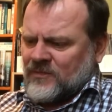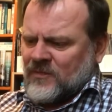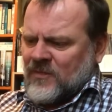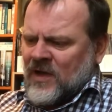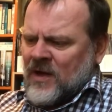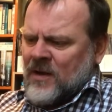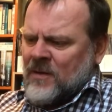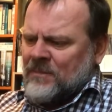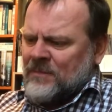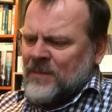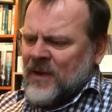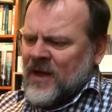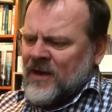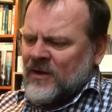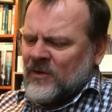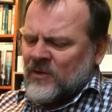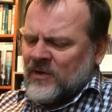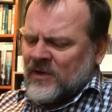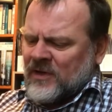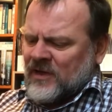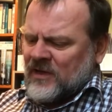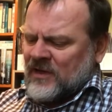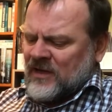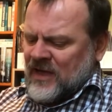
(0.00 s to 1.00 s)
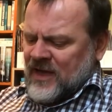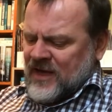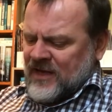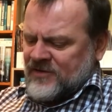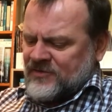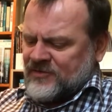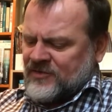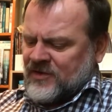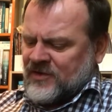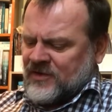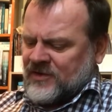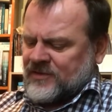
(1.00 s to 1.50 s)
A Penguin
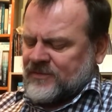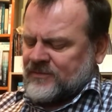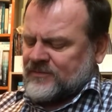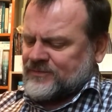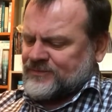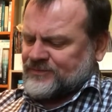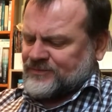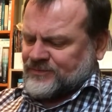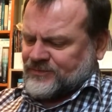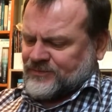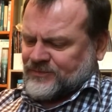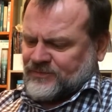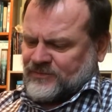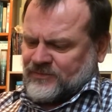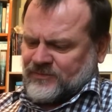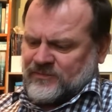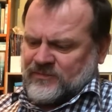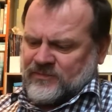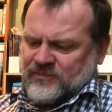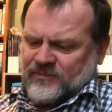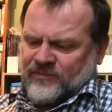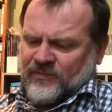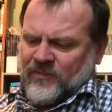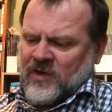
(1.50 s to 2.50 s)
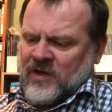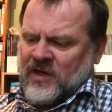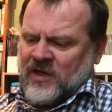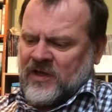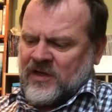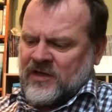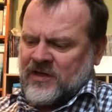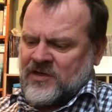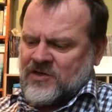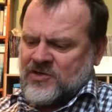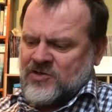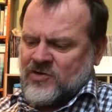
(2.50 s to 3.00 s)
classic.
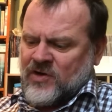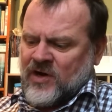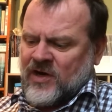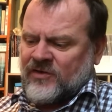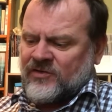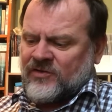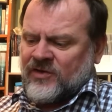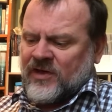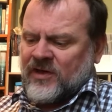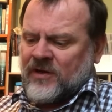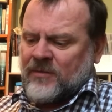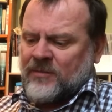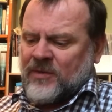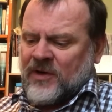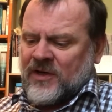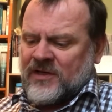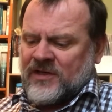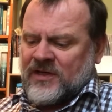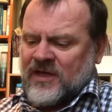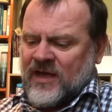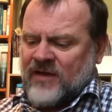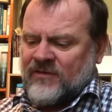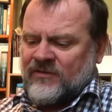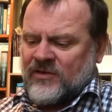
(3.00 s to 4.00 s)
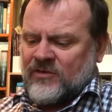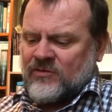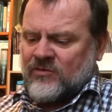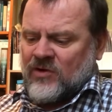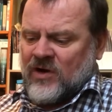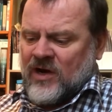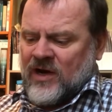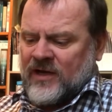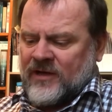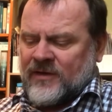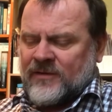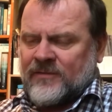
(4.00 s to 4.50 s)
And it's translated by David
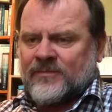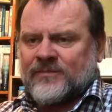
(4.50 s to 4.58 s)
Wright.